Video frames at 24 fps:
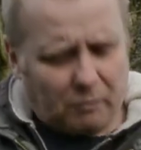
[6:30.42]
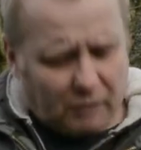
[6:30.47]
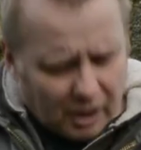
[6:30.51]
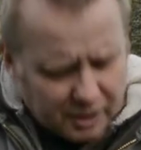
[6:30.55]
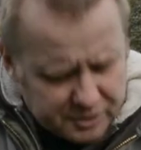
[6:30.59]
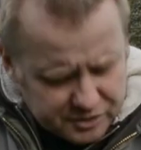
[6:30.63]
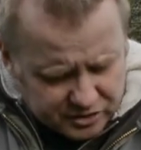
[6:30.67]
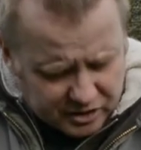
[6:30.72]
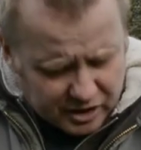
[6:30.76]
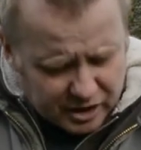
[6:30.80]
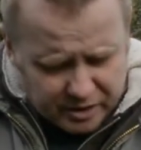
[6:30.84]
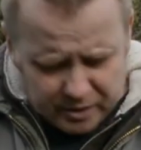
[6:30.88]

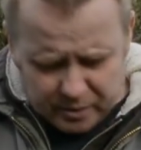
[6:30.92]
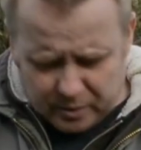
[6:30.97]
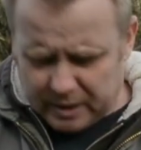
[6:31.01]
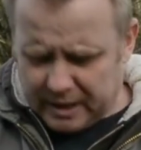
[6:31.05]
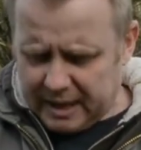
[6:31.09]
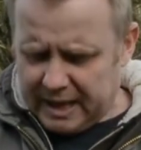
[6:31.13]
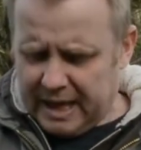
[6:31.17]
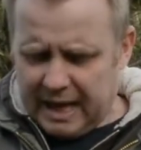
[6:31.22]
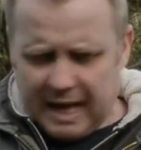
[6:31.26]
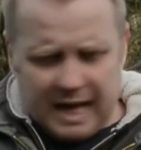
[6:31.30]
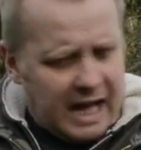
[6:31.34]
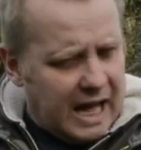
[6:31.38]
So
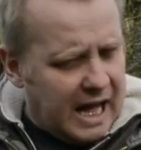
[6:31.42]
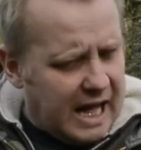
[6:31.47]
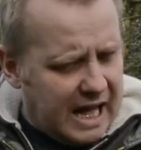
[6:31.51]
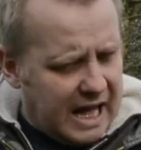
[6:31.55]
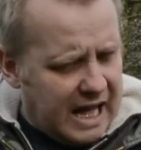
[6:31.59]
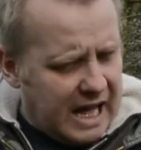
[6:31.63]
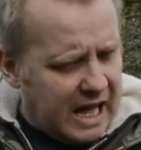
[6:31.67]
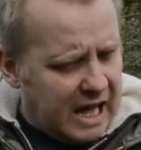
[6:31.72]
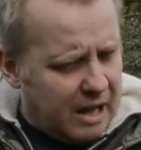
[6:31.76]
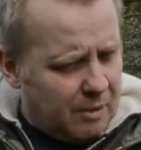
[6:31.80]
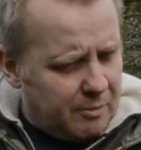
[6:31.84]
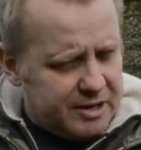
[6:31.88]

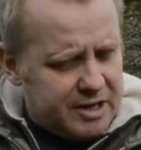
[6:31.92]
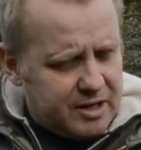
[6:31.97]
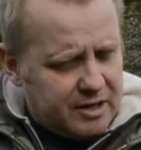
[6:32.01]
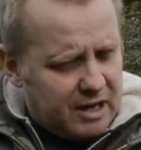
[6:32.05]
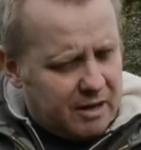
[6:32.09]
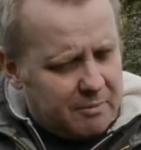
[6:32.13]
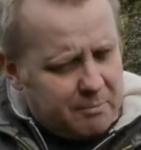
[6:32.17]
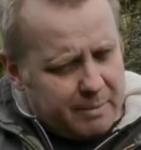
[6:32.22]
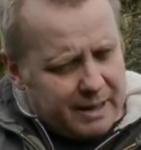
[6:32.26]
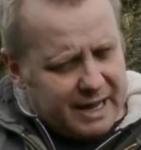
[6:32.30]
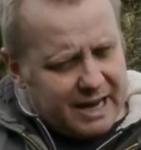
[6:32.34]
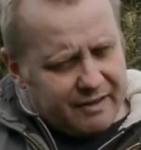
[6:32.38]
when you
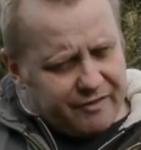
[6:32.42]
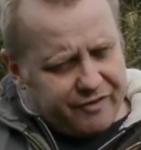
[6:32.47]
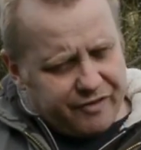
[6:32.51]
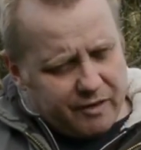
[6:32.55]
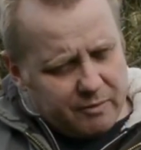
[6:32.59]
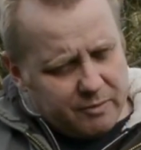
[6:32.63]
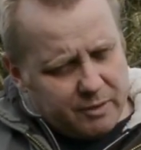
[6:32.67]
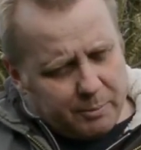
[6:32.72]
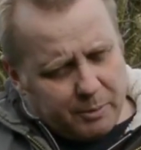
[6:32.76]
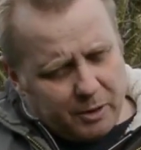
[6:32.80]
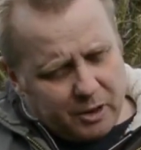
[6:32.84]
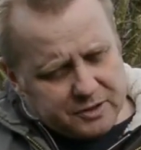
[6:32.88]
come back
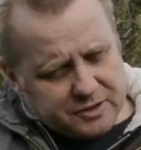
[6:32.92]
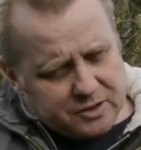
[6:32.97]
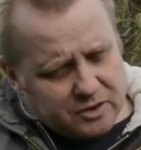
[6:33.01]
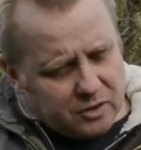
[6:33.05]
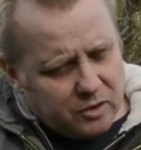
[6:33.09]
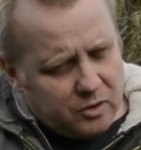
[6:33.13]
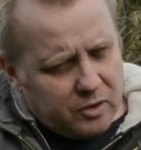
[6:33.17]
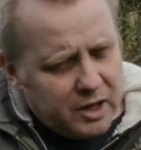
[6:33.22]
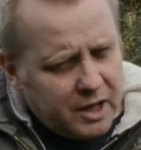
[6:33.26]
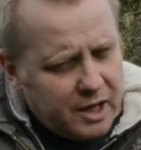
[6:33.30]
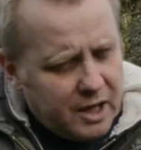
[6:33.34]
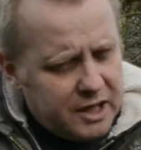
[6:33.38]
from the
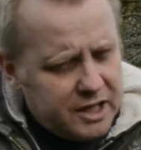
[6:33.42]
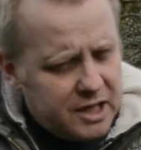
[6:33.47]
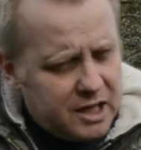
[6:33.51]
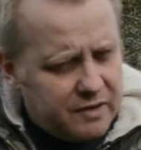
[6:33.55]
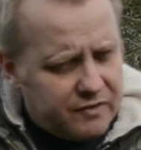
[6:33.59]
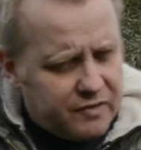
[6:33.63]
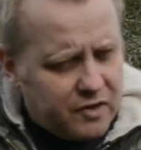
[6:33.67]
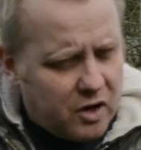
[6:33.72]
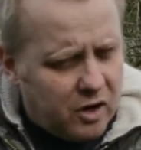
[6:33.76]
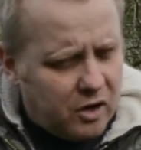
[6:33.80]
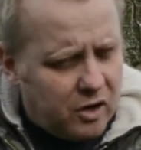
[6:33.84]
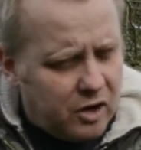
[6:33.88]
bottle,
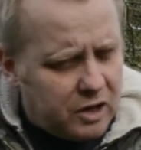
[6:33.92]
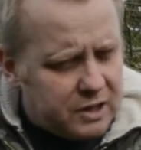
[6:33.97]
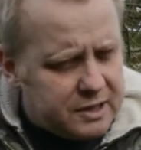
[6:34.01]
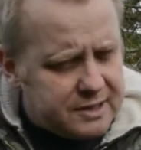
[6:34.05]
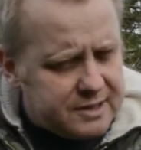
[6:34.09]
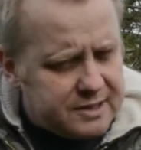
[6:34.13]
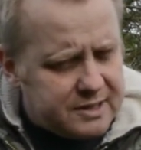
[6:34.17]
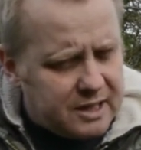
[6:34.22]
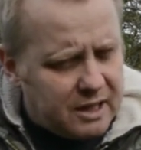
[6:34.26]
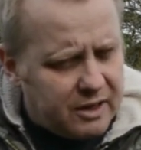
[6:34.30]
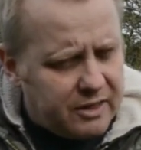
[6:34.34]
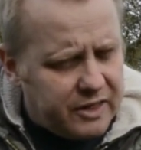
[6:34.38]
you've
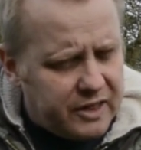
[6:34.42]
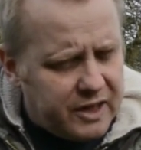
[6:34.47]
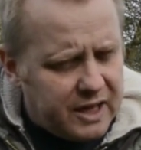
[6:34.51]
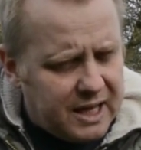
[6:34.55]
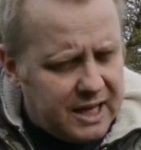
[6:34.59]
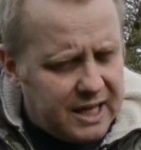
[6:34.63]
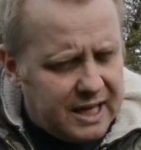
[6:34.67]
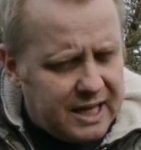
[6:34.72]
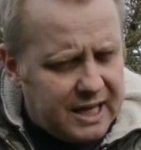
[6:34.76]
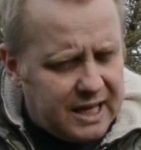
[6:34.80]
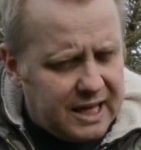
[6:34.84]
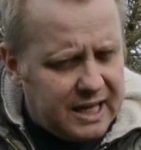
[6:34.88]
got
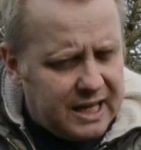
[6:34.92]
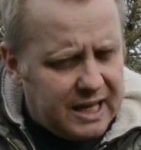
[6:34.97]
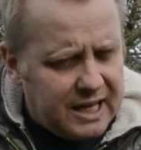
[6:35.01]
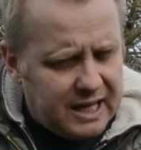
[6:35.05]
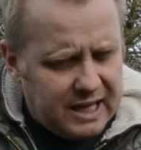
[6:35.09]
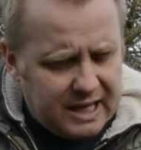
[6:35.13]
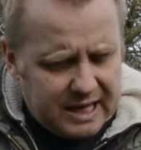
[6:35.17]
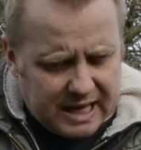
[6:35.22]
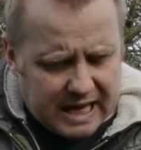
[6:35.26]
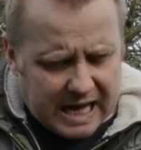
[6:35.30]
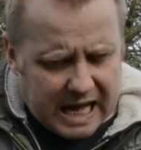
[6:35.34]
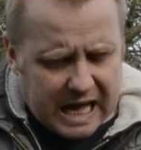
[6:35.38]

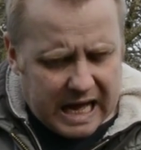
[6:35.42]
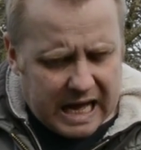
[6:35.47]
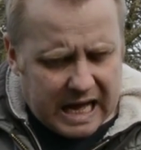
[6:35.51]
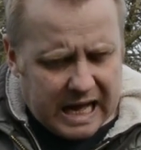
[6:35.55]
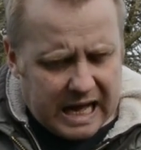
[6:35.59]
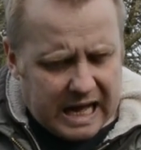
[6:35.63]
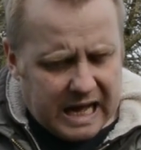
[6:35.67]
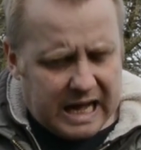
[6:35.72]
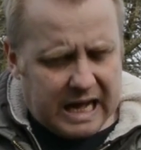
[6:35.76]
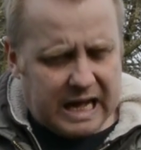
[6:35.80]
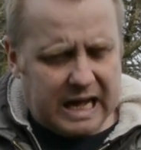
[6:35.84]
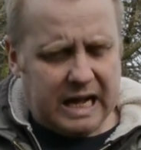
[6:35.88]
the
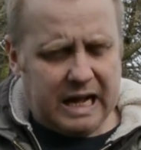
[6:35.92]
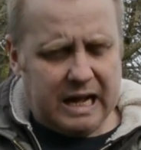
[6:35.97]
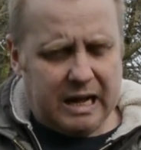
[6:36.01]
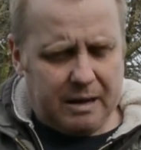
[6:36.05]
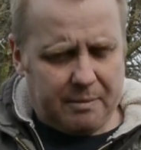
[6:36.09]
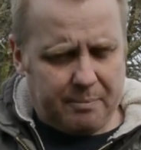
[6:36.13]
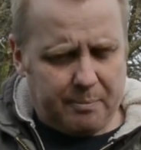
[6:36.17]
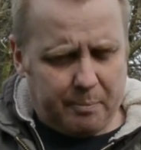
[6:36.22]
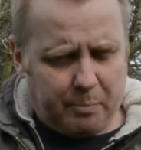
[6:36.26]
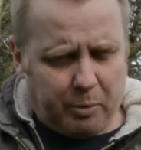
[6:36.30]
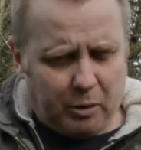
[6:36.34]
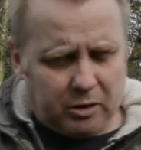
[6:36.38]

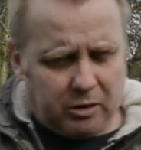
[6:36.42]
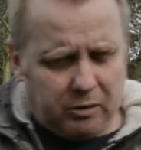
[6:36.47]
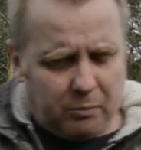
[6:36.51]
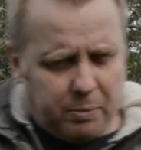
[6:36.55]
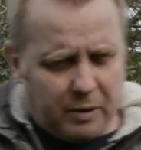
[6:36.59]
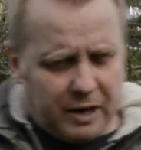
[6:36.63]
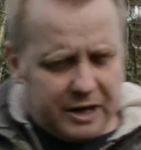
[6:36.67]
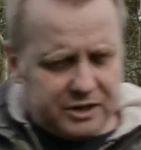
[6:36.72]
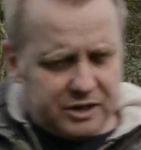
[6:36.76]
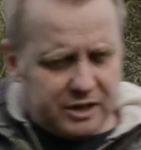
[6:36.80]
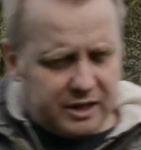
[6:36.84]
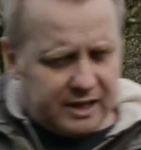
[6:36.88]
bottle
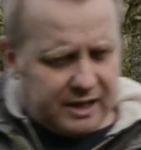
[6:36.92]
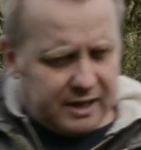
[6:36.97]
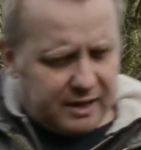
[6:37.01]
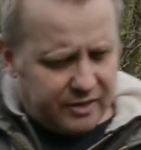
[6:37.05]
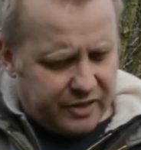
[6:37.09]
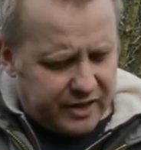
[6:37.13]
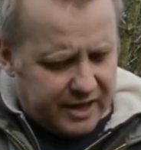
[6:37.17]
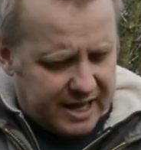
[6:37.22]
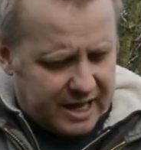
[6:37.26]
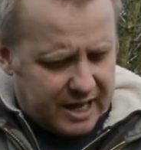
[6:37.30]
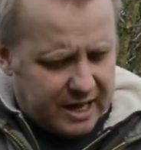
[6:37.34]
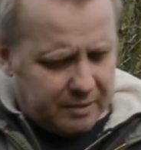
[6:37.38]
pressure
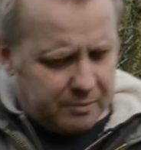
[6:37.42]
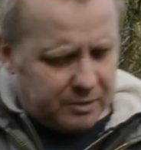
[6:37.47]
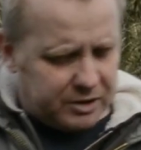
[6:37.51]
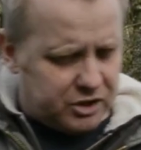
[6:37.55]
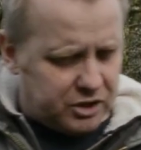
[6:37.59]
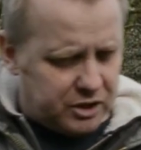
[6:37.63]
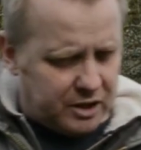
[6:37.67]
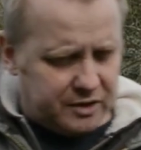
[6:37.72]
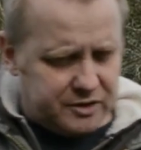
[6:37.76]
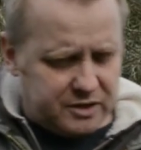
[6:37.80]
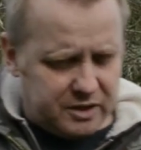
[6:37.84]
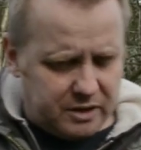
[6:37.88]
there, which
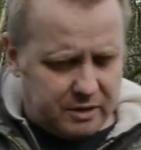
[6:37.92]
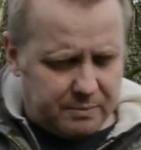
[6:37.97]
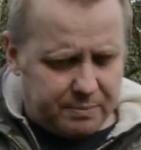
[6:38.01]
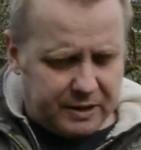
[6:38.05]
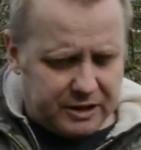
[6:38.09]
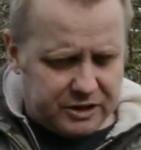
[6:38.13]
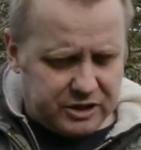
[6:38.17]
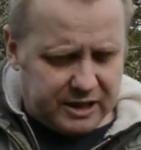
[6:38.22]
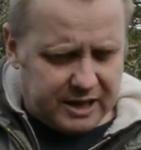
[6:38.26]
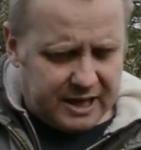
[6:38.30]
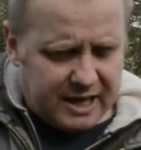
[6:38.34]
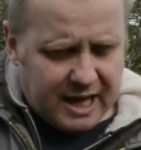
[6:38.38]
shows you the
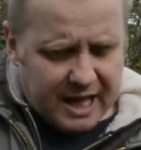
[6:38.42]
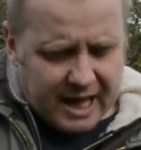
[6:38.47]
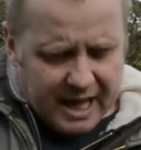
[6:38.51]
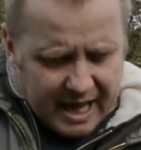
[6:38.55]
pressure.